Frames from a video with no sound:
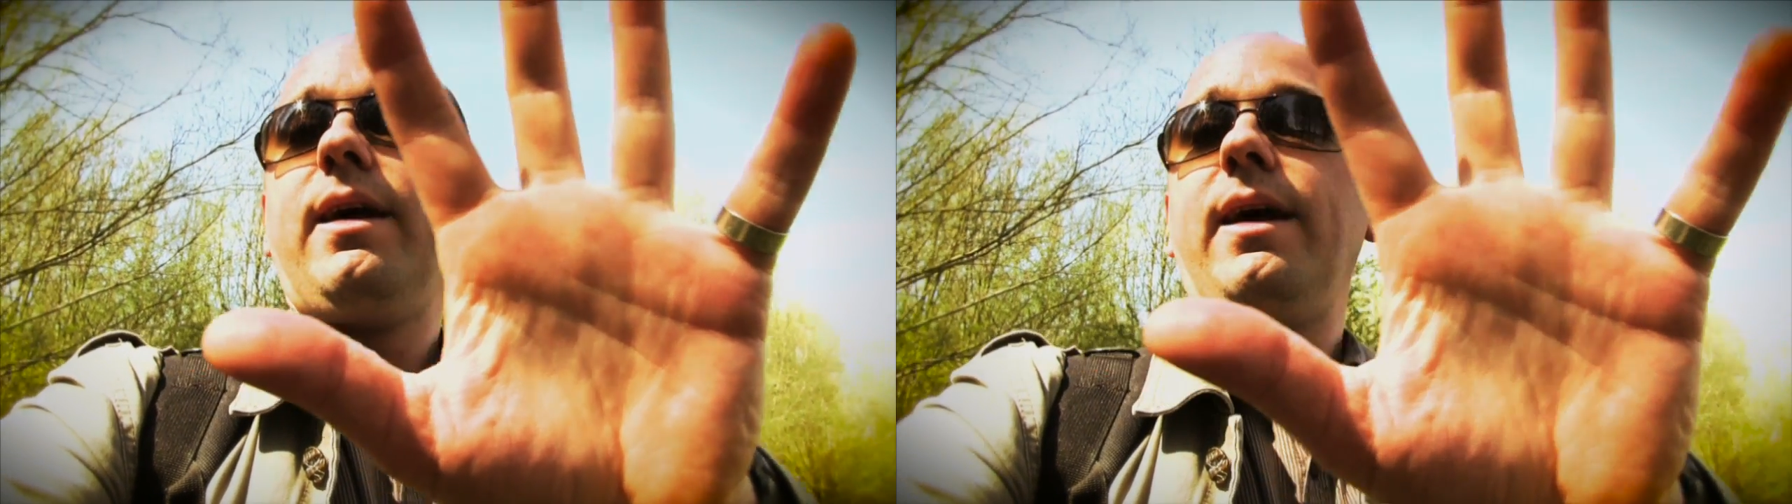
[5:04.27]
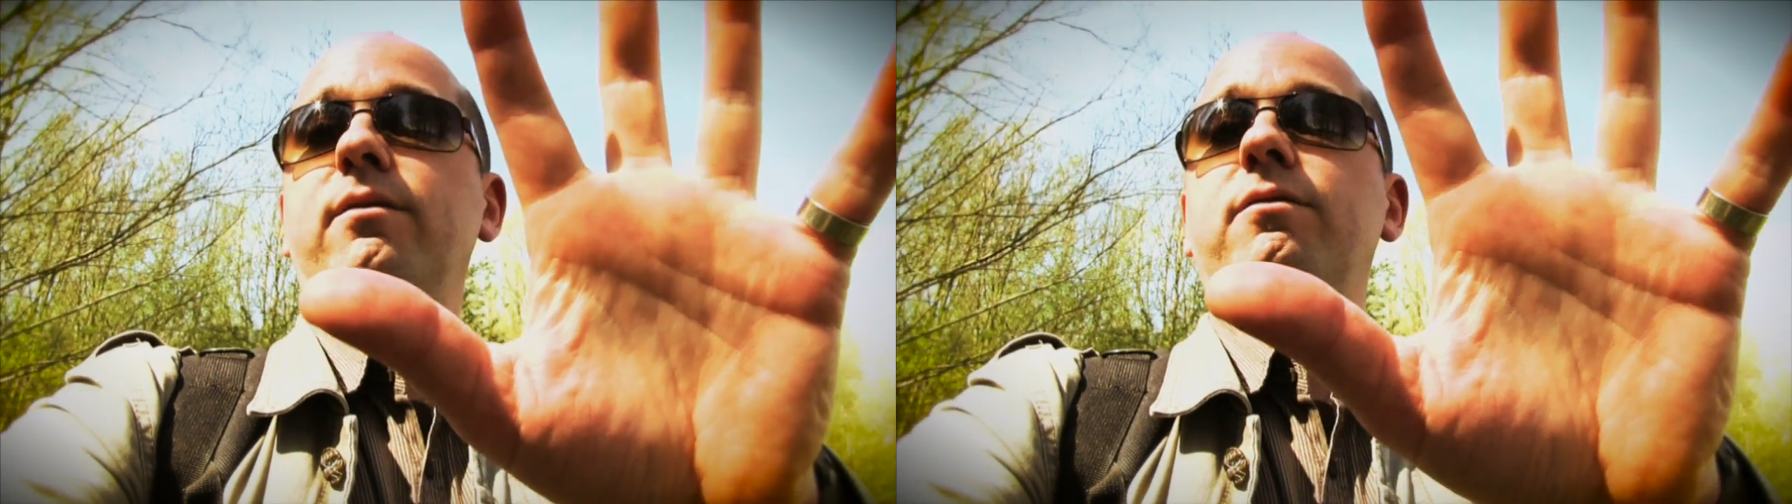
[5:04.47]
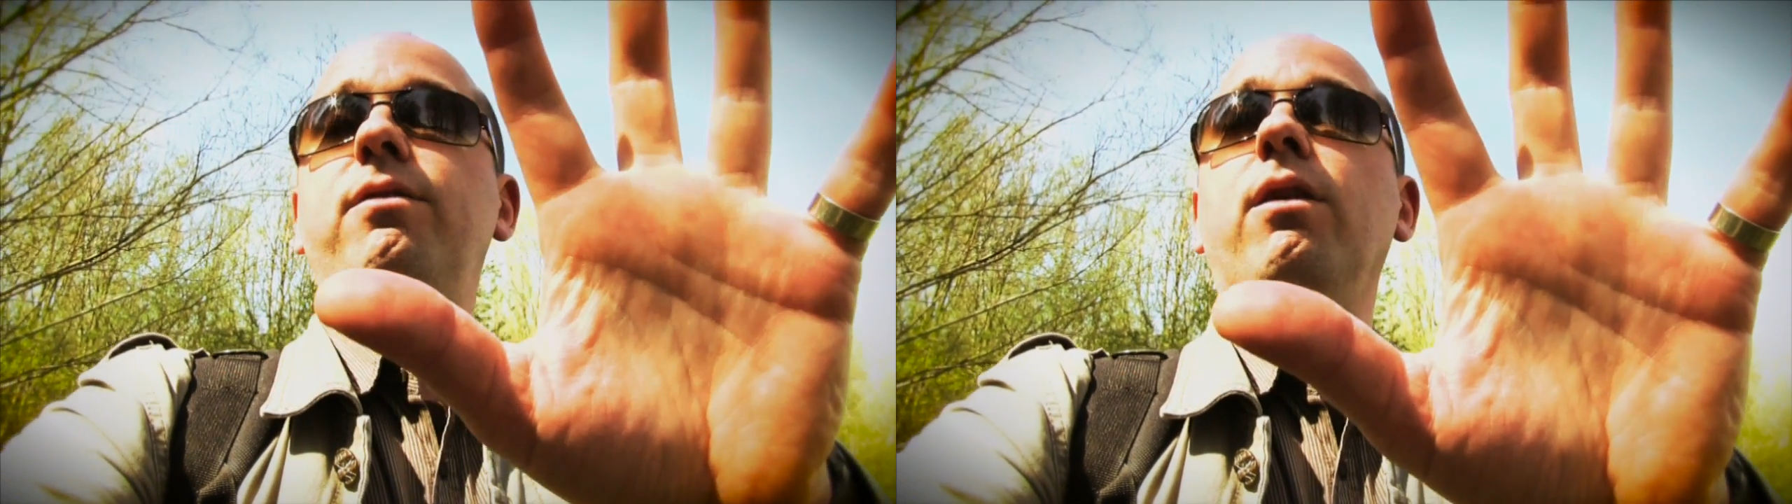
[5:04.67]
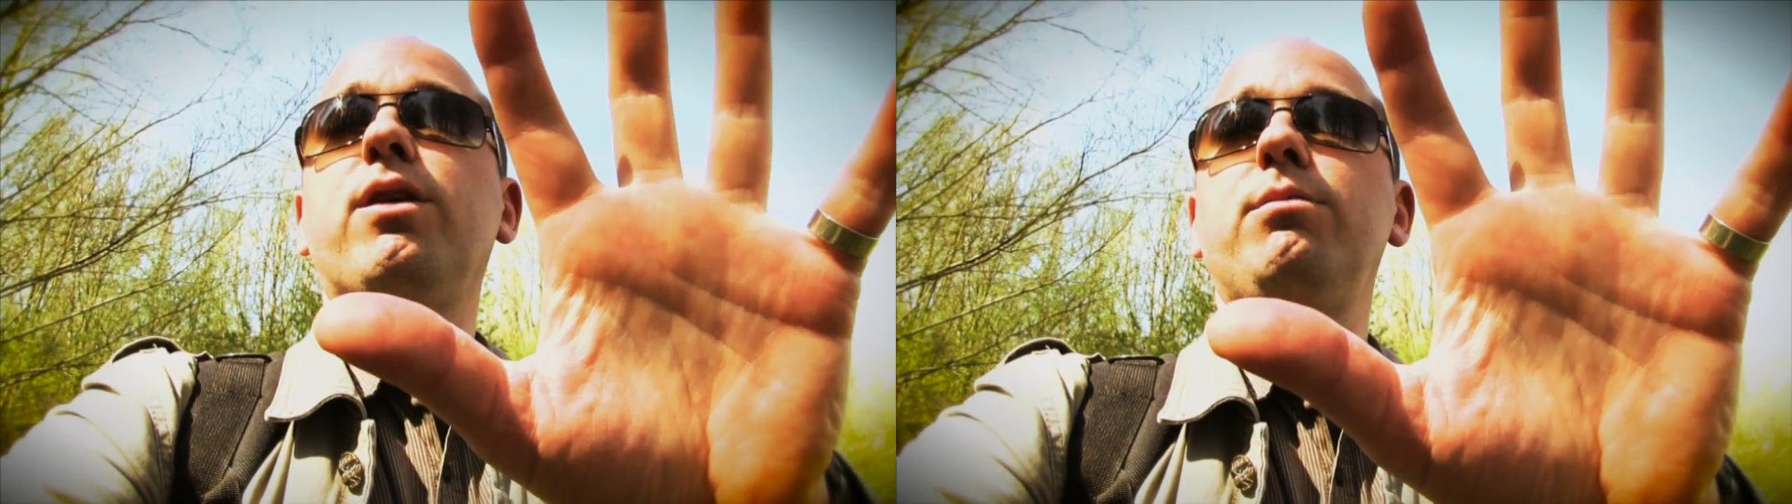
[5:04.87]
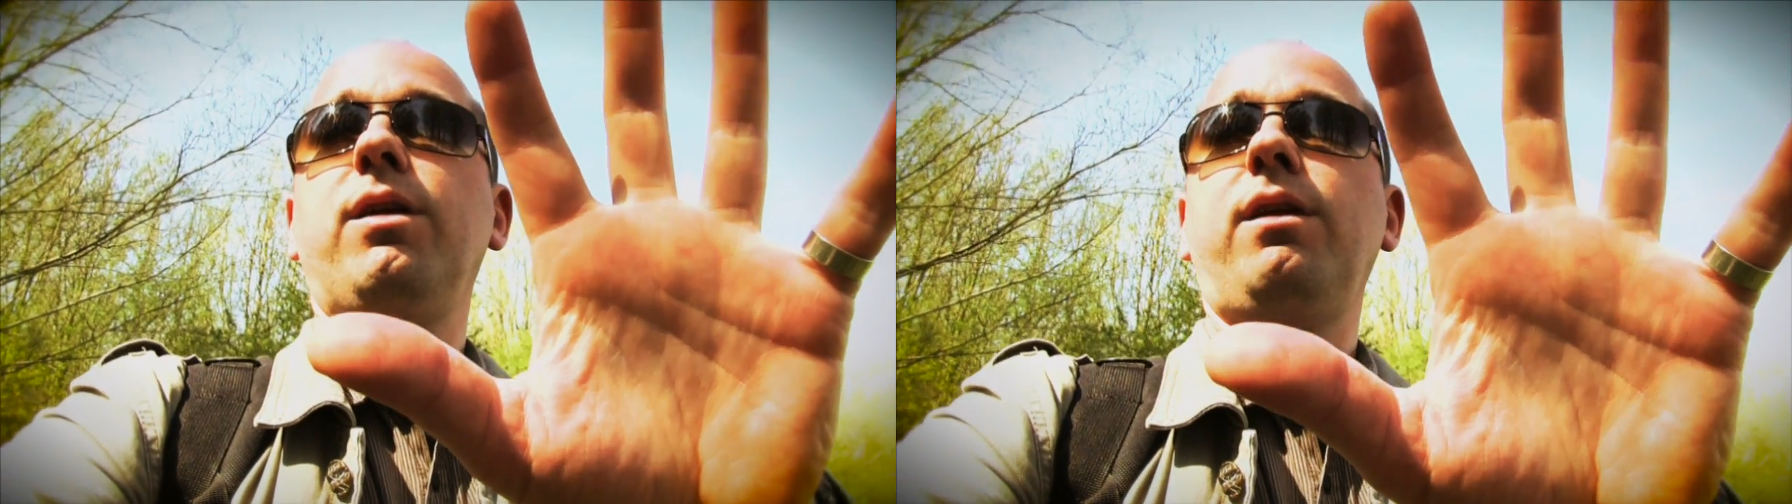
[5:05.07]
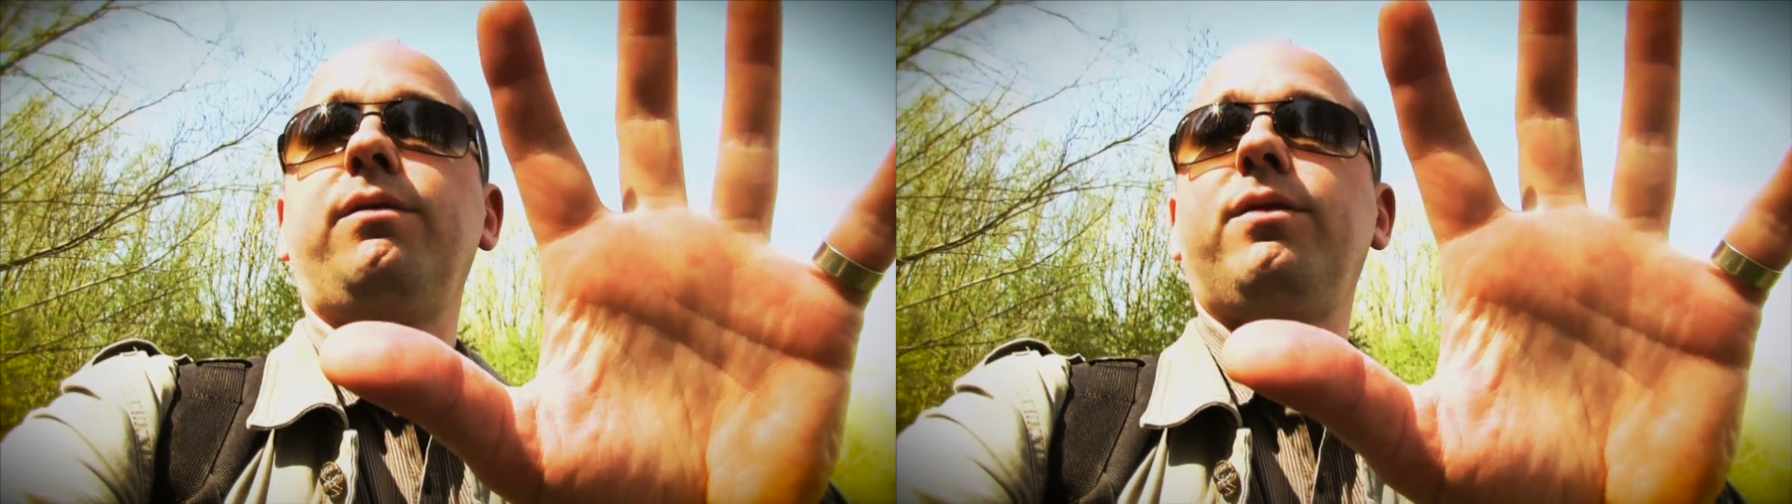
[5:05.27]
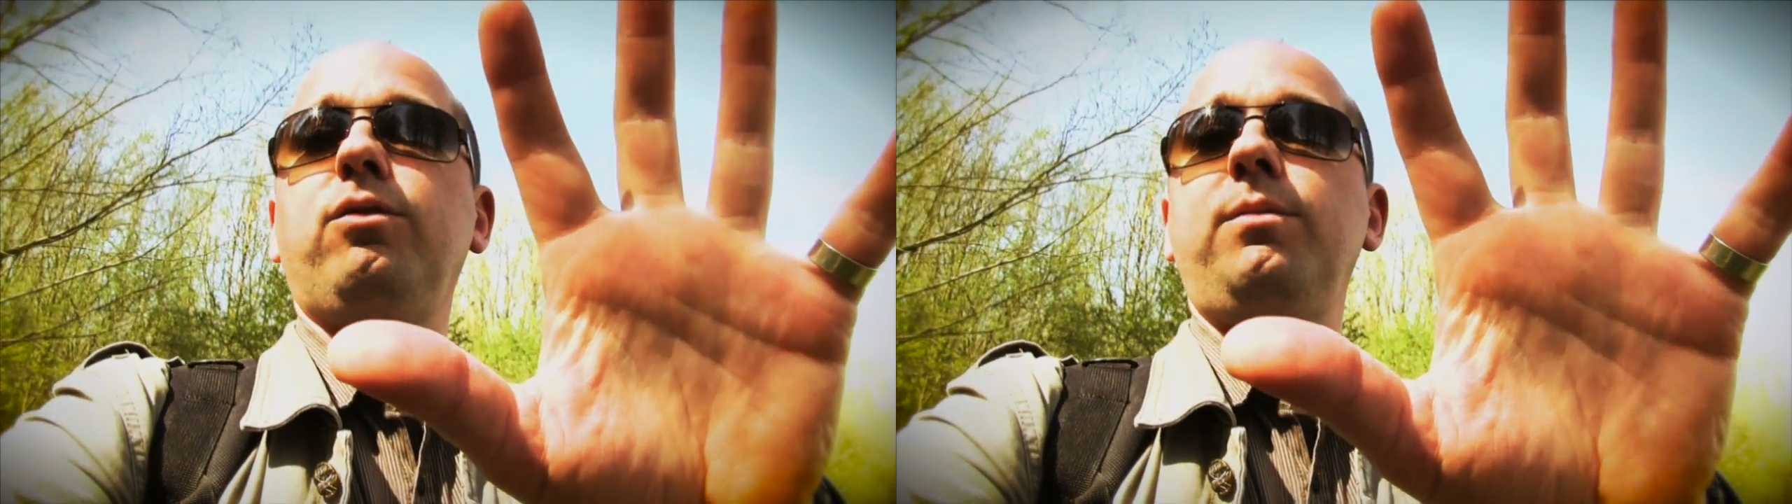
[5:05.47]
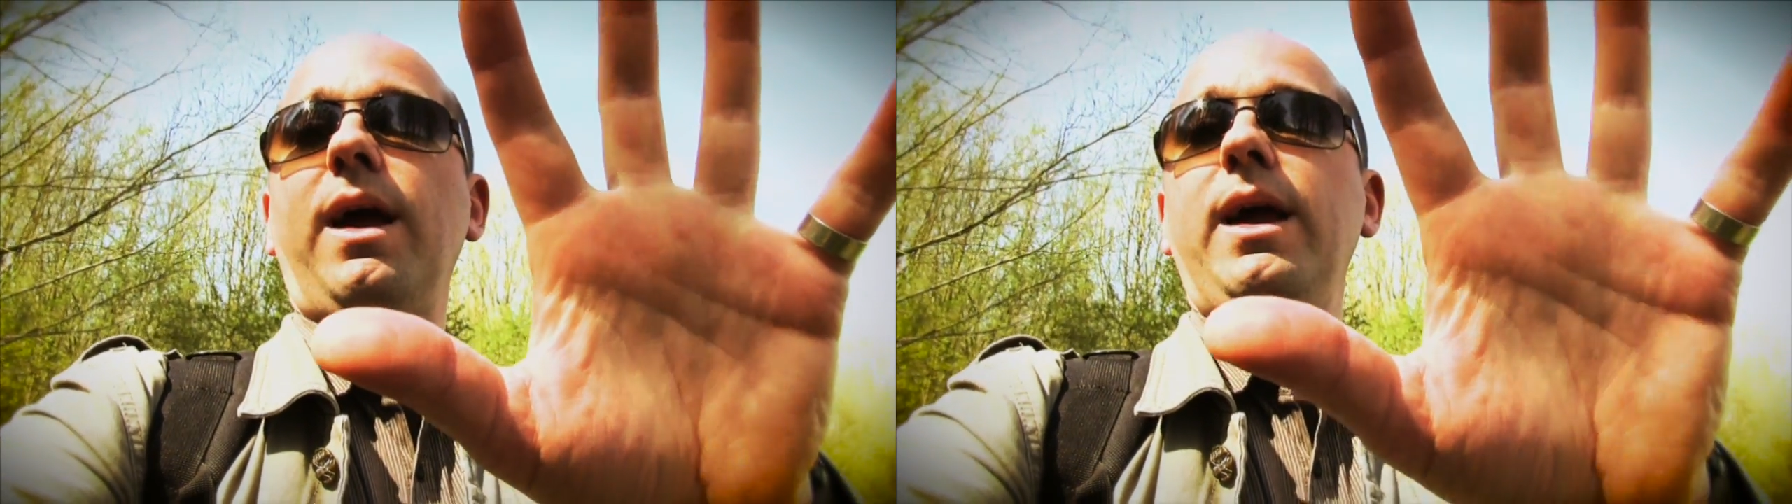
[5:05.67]
and vulnerable enough
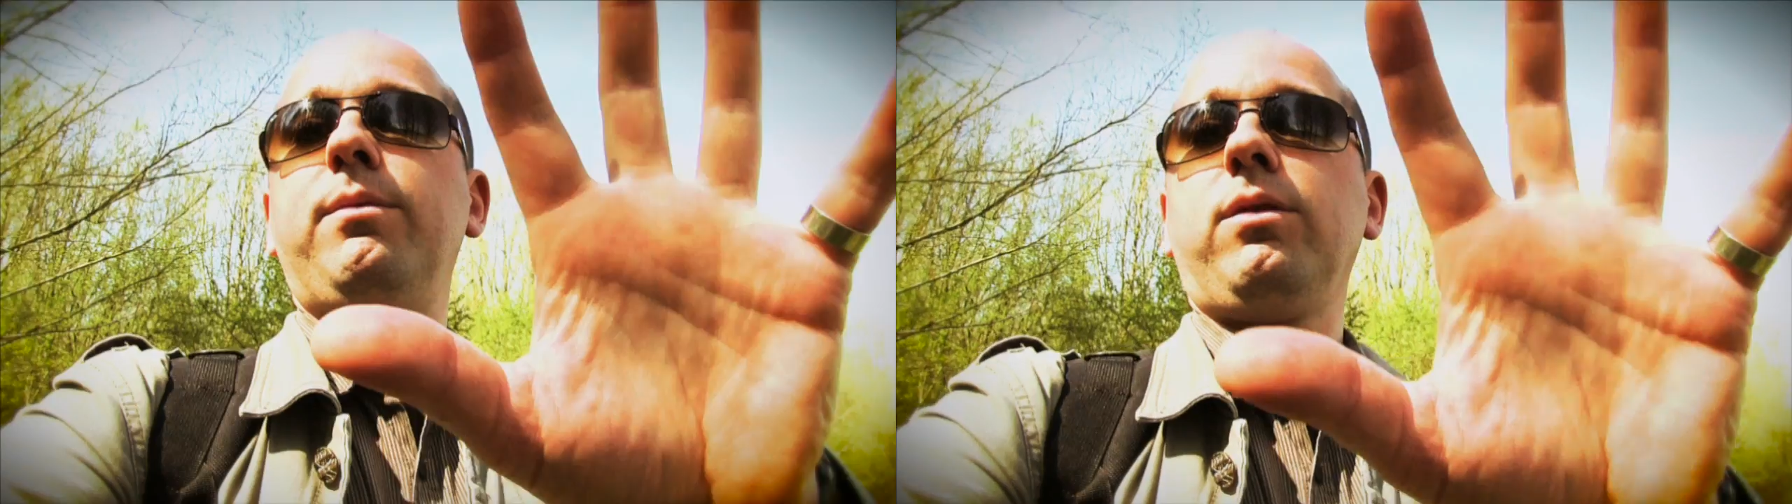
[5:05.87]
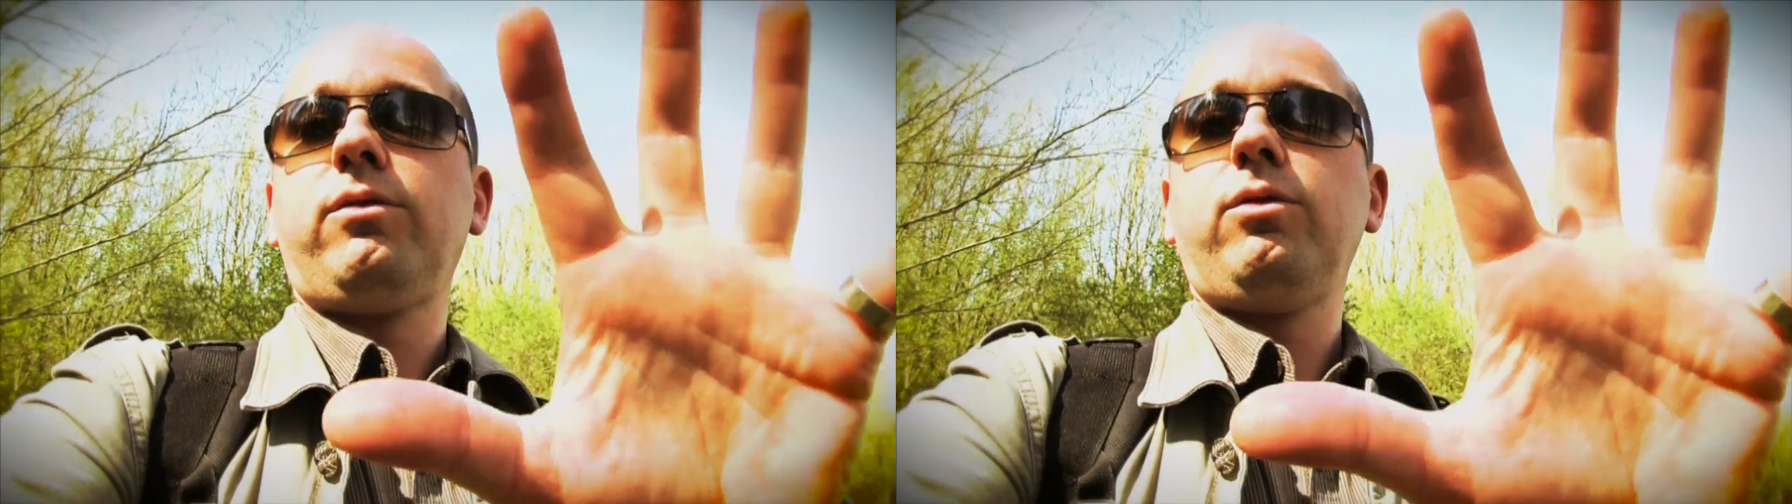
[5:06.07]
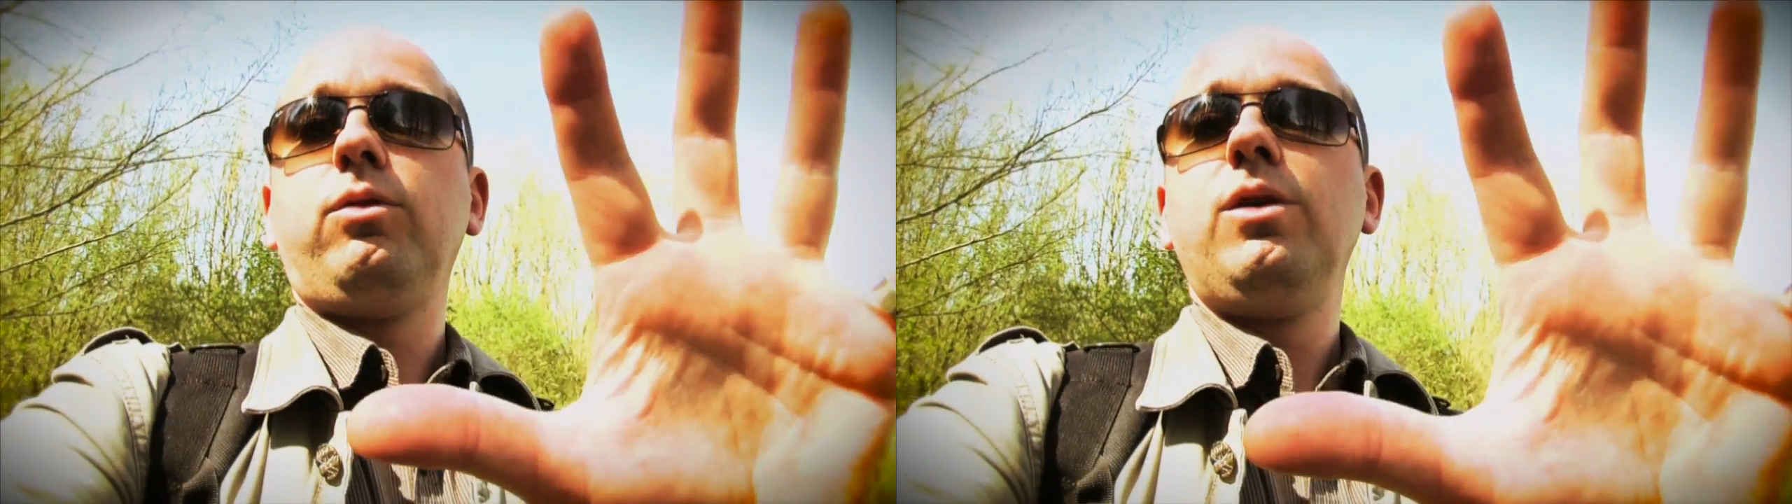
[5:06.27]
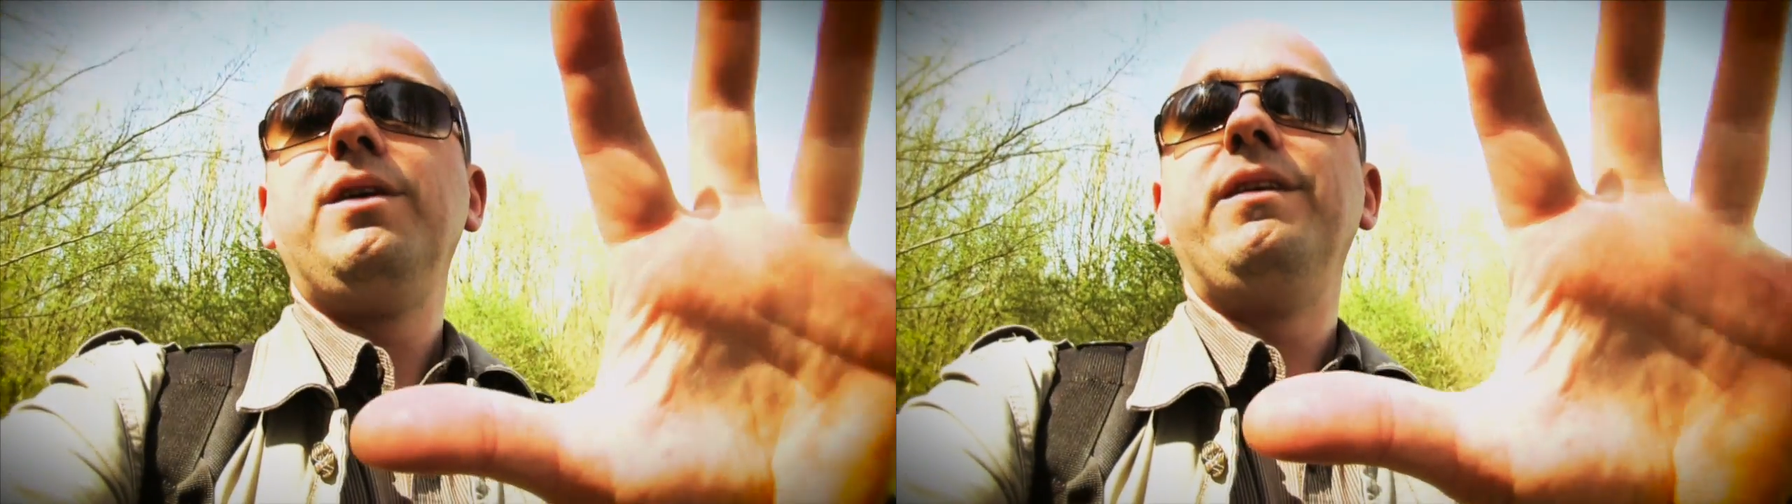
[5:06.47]
to be able to